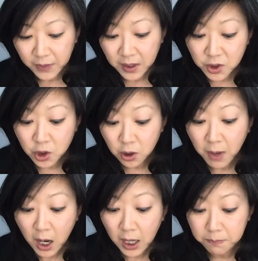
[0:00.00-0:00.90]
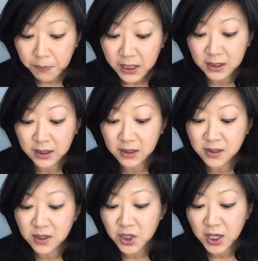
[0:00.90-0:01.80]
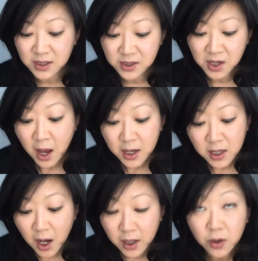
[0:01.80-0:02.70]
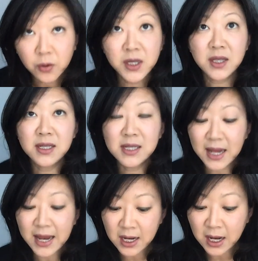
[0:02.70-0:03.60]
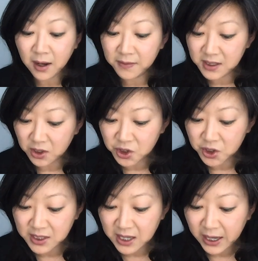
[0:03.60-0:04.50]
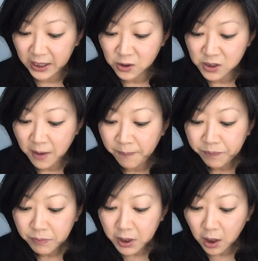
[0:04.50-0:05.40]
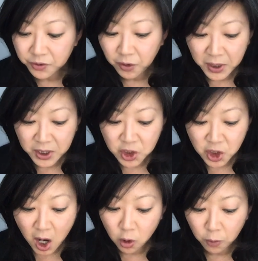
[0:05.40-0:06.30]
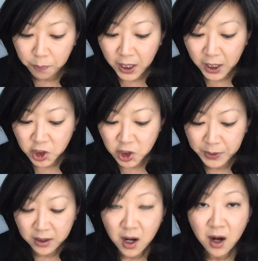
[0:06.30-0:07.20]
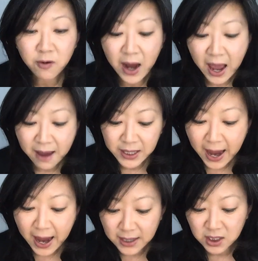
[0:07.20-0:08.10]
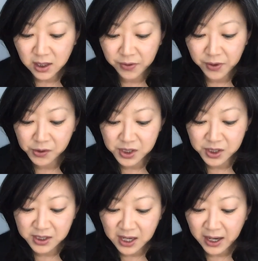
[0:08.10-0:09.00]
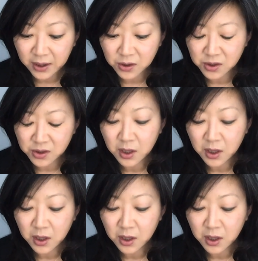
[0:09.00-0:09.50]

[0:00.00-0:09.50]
The term hot button suggests not only the slaking of such desires, but also a shock or punishment for having acted on those desires,